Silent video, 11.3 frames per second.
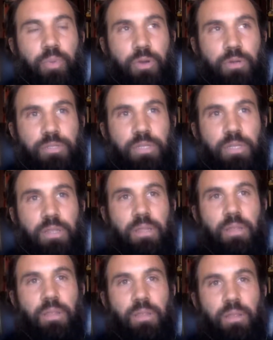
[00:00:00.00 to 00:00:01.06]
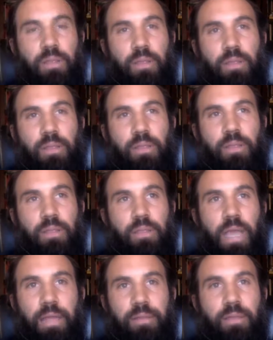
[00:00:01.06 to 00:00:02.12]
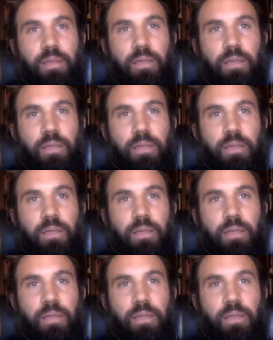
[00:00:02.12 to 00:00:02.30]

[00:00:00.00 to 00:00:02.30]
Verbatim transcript: person that